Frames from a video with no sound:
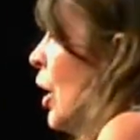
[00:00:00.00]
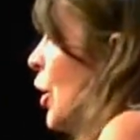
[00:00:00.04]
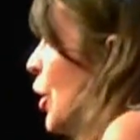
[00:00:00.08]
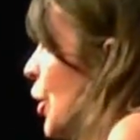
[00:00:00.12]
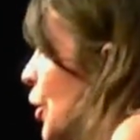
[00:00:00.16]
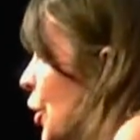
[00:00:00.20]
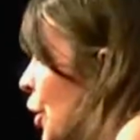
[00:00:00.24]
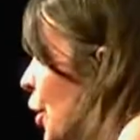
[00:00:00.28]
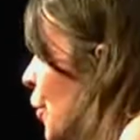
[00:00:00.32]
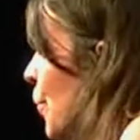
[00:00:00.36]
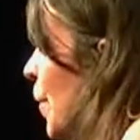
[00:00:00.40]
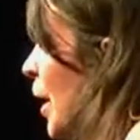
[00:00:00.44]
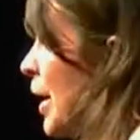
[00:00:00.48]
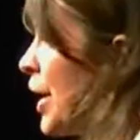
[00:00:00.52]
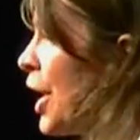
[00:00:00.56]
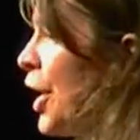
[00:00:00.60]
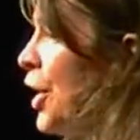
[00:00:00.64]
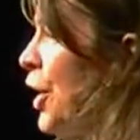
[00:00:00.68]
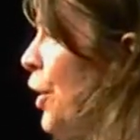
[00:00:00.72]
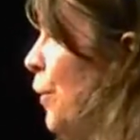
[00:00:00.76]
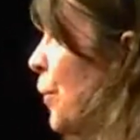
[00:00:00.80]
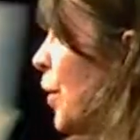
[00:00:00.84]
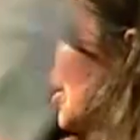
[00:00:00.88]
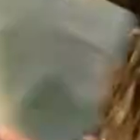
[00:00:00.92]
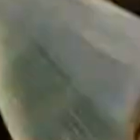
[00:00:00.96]
you know, like, I
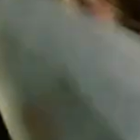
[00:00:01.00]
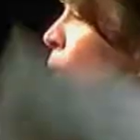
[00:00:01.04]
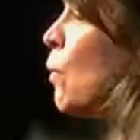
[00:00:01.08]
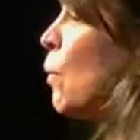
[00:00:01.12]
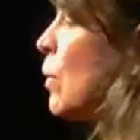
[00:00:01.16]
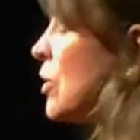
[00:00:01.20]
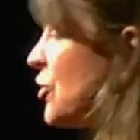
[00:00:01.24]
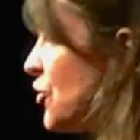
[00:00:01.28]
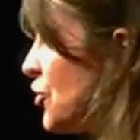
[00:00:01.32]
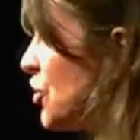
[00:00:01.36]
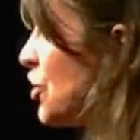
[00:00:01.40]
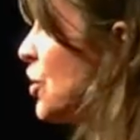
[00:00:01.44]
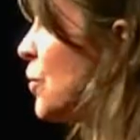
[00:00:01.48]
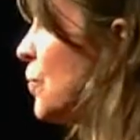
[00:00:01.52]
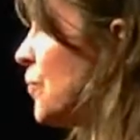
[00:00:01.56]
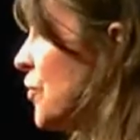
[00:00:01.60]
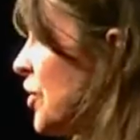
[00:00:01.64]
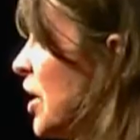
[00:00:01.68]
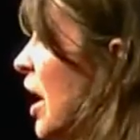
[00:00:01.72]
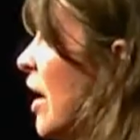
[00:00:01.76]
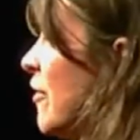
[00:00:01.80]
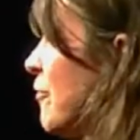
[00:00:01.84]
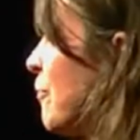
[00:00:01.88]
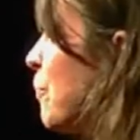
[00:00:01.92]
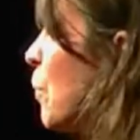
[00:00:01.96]
know no one wants to use
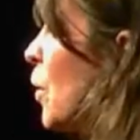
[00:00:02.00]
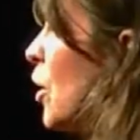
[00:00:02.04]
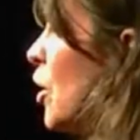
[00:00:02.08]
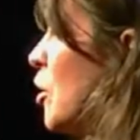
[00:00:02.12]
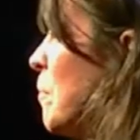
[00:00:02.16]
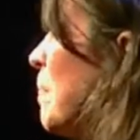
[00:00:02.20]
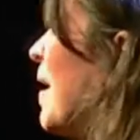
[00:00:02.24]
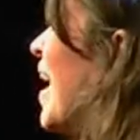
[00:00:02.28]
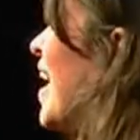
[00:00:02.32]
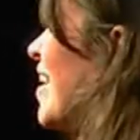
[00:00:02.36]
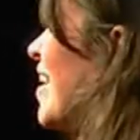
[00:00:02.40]
the F word, but